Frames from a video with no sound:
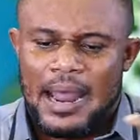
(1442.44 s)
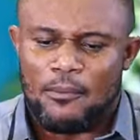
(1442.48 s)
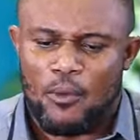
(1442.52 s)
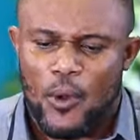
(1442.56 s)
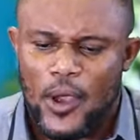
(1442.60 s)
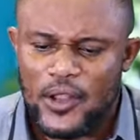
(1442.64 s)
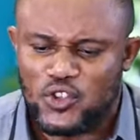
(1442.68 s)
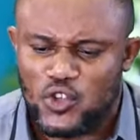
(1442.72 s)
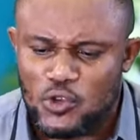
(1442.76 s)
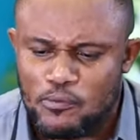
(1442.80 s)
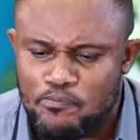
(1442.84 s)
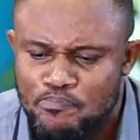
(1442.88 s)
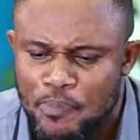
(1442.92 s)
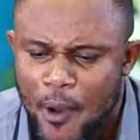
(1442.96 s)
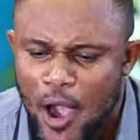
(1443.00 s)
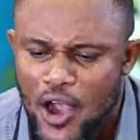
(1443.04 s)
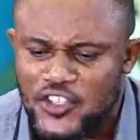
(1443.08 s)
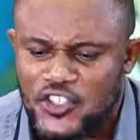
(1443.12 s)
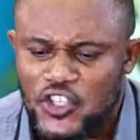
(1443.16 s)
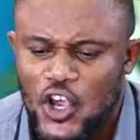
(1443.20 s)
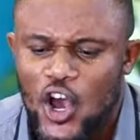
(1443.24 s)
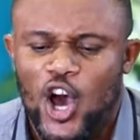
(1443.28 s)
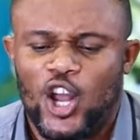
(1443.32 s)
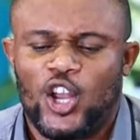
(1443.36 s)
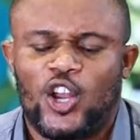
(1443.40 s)
but I'm going to
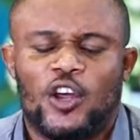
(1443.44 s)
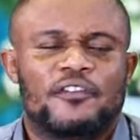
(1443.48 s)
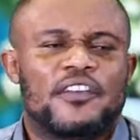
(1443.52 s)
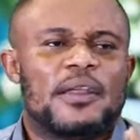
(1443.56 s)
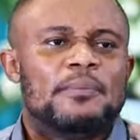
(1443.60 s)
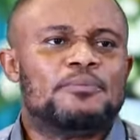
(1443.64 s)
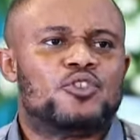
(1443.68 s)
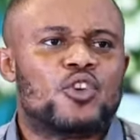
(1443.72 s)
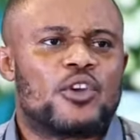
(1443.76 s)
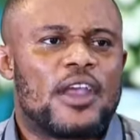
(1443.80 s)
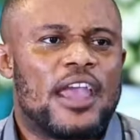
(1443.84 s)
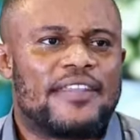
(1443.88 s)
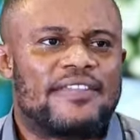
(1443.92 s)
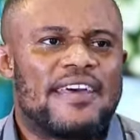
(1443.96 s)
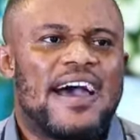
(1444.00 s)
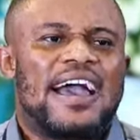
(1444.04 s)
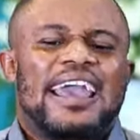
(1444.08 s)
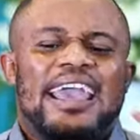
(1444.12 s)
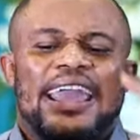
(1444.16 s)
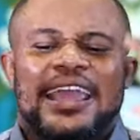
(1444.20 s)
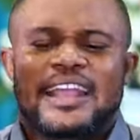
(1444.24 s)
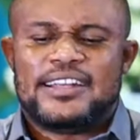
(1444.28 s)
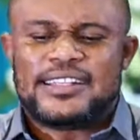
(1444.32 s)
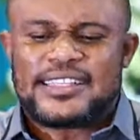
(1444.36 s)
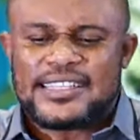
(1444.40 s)
box all of them
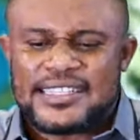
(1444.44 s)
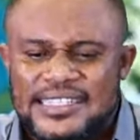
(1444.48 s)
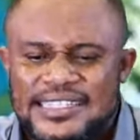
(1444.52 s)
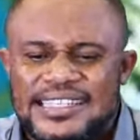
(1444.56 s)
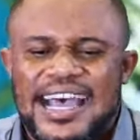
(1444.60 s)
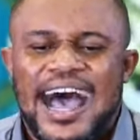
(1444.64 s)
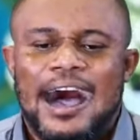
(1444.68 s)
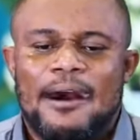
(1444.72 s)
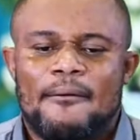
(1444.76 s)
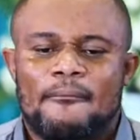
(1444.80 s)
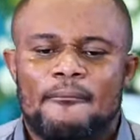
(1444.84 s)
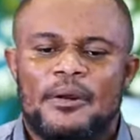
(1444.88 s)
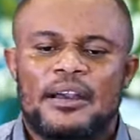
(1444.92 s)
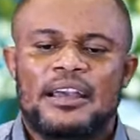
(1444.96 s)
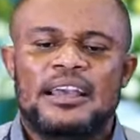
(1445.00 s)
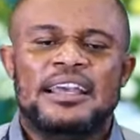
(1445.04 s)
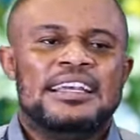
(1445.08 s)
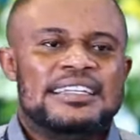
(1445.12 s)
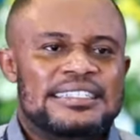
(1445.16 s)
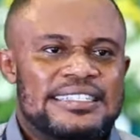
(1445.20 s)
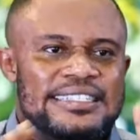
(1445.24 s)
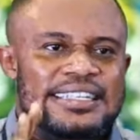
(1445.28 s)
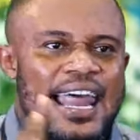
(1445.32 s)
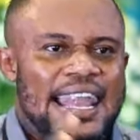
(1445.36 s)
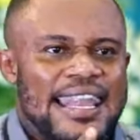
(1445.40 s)
together in sum.
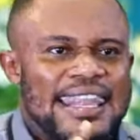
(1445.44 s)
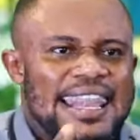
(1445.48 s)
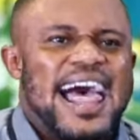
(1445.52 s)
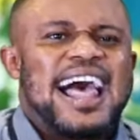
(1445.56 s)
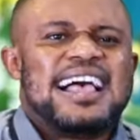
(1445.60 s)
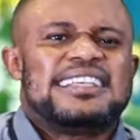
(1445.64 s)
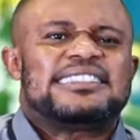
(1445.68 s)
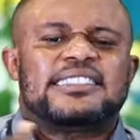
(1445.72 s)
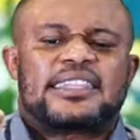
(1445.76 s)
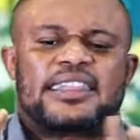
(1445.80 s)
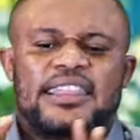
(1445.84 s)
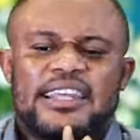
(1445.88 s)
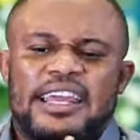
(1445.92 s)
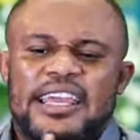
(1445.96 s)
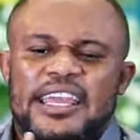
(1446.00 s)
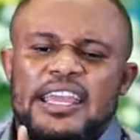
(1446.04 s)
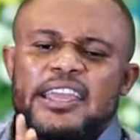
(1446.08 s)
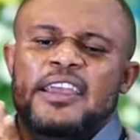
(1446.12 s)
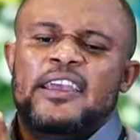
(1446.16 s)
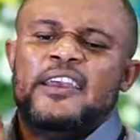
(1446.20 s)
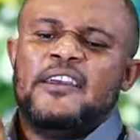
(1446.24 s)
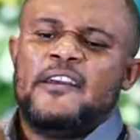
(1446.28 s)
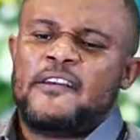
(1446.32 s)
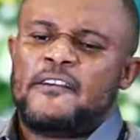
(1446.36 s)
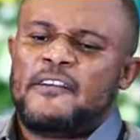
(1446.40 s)
The last
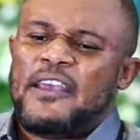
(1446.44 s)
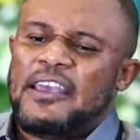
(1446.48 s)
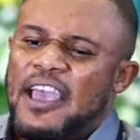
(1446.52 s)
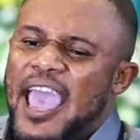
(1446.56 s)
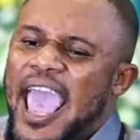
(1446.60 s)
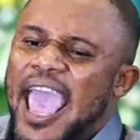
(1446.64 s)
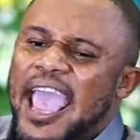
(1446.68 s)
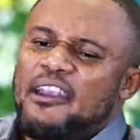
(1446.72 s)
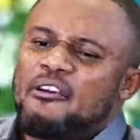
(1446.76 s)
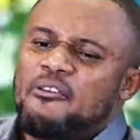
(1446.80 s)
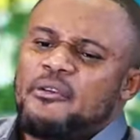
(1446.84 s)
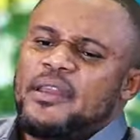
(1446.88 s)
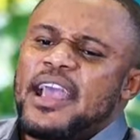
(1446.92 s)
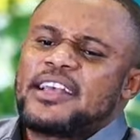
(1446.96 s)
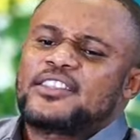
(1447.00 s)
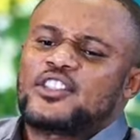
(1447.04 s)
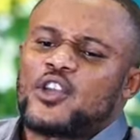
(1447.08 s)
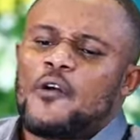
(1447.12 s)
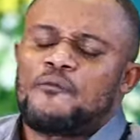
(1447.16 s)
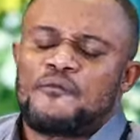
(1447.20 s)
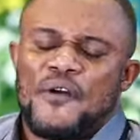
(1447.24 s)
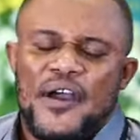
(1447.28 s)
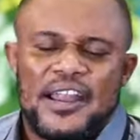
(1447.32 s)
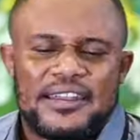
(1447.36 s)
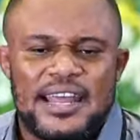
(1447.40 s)
three
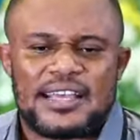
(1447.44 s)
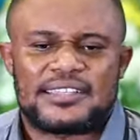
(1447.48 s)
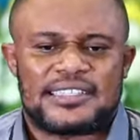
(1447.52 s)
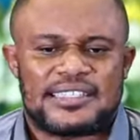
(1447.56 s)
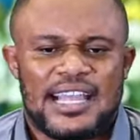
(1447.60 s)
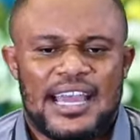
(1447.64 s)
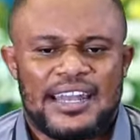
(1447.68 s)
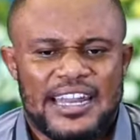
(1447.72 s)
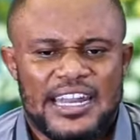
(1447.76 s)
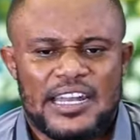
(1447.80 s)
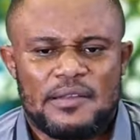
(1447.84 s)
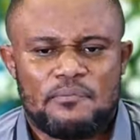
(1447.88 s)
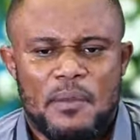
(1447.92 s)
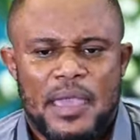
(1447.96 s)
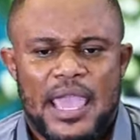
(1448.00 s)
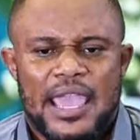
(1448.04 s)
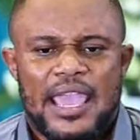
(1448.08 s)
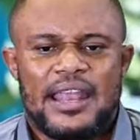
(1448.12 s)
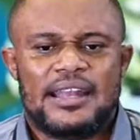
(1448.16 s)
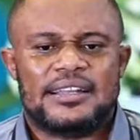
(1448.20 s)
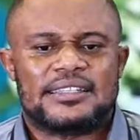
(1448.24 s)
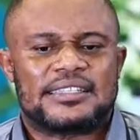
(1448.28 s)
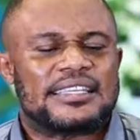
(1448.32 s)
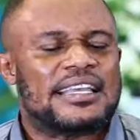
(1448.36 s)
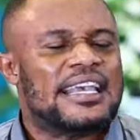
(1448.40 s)
areas of understanding
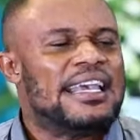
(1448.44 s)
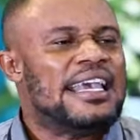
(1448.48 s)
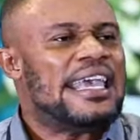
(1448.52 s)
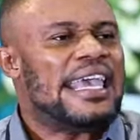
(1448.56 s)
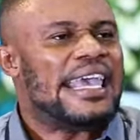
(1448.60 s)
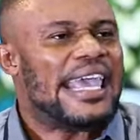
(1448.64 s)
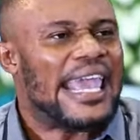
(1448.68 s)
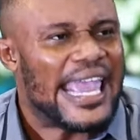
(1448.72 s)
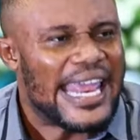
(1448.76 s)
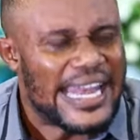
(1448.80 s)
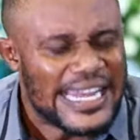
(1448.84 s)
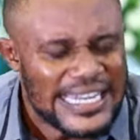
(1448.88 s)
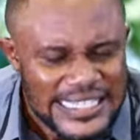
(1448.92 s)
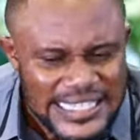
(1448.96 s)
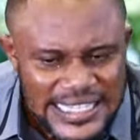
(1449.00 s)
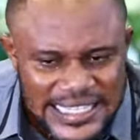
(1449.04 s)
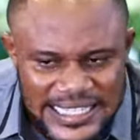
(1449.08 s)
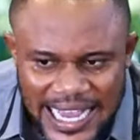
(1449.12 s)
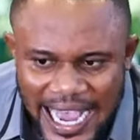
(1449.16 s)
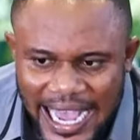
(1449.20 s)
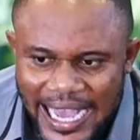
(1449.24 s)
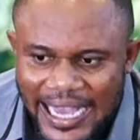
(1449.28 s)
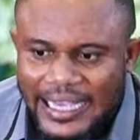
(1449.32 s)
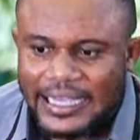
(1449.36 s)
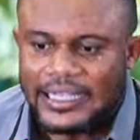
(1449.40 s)
means
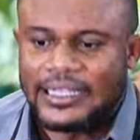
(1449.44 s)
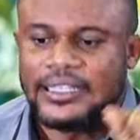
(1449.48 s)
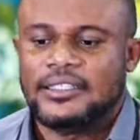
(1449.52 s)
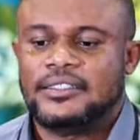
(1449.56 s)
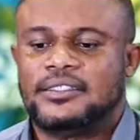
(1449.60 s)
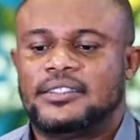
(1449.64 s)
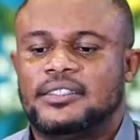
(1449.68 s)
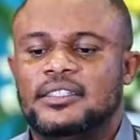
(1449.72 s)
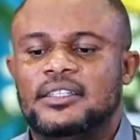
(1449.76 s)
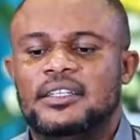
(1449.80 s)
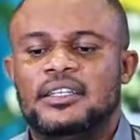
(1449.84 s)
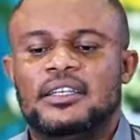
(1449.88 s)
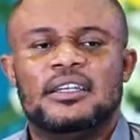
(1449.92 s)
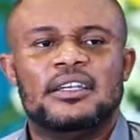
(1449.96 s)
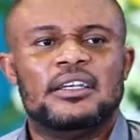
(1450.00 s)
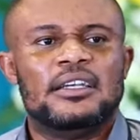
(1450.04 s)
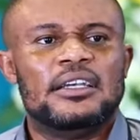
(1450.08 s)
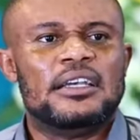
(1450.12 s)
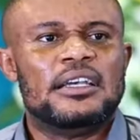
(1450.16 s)
insight,